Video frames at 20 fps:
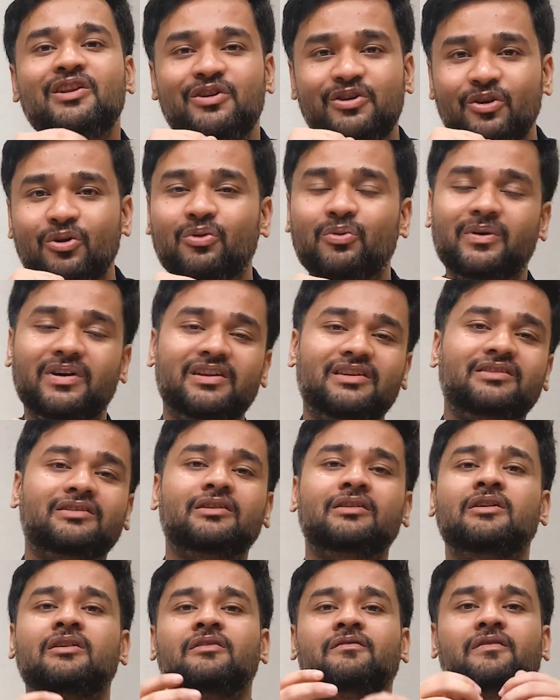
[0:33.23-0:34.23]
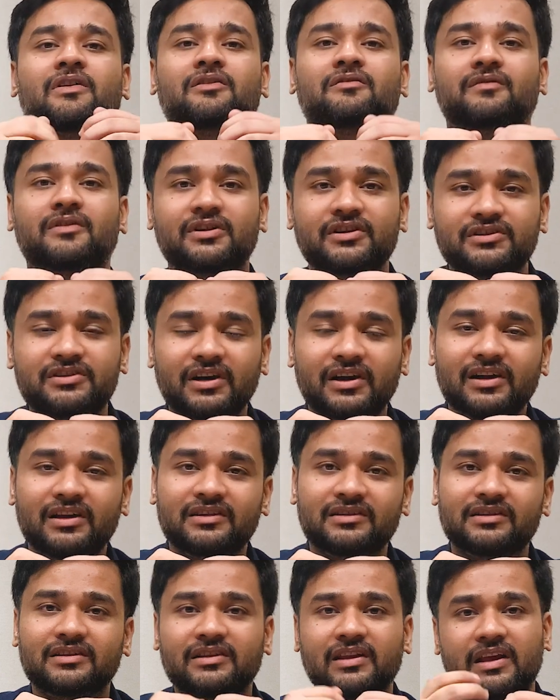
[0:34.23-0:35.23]
No worries. With
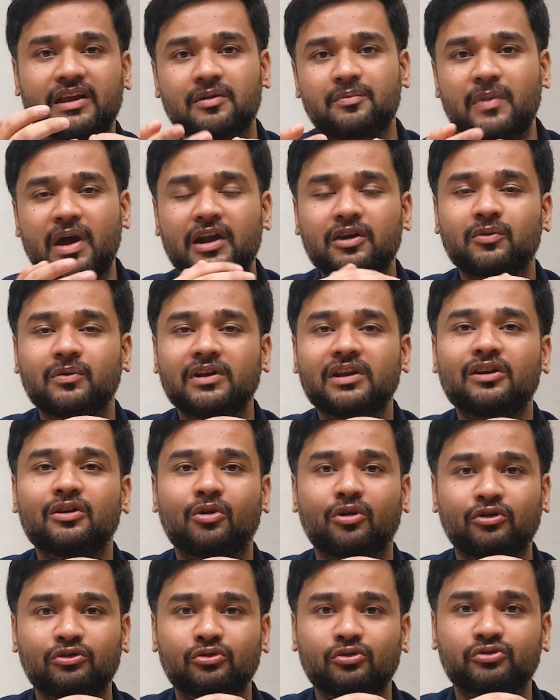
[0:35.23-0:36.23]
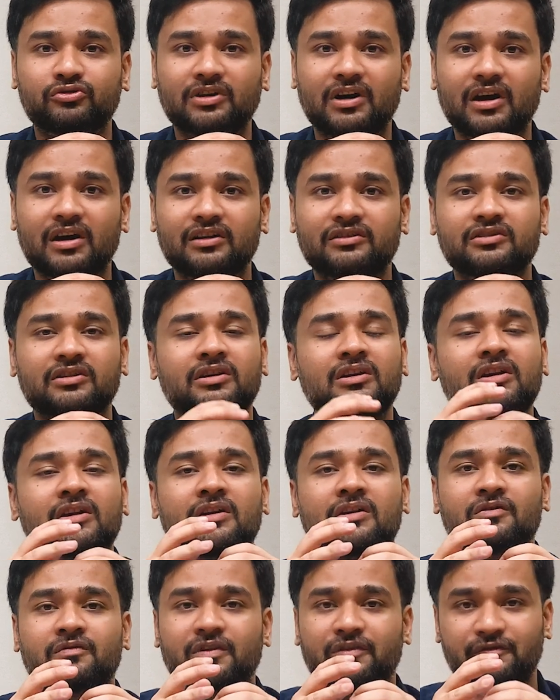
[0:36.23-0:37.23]
Workstatus, they can manually log those hours
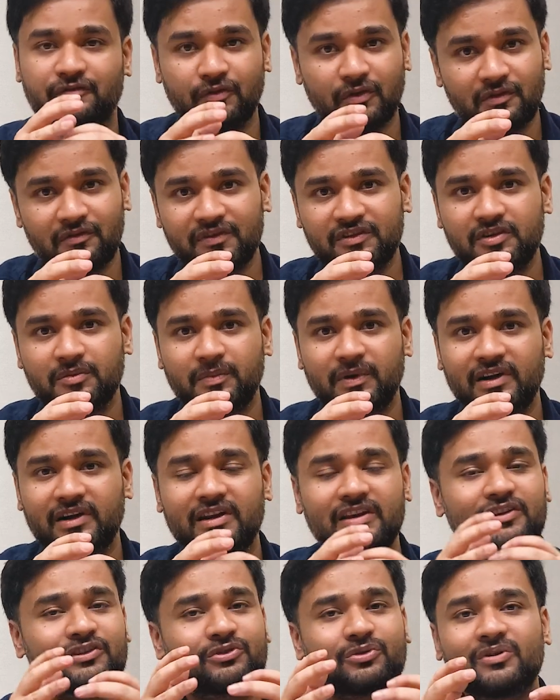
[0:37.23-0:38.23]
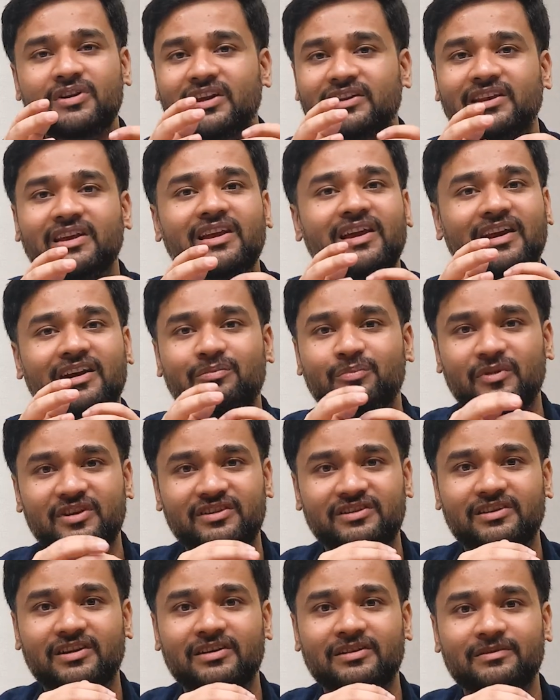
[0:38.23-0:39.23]
with full visibility so nothing gets
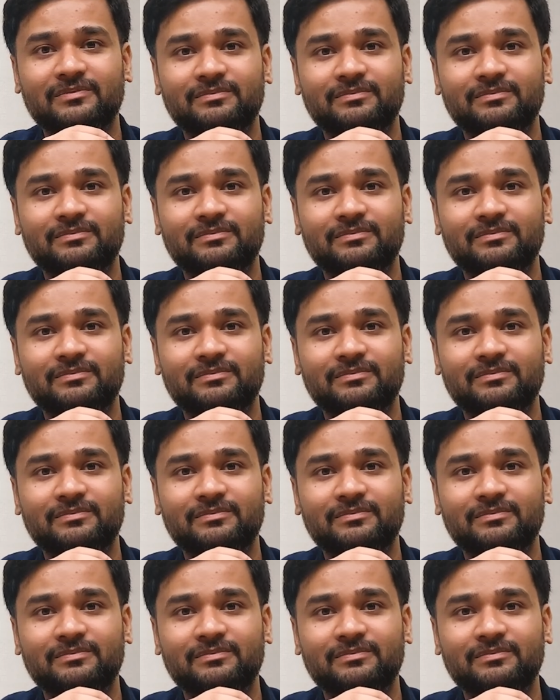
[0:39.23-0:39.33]
missed.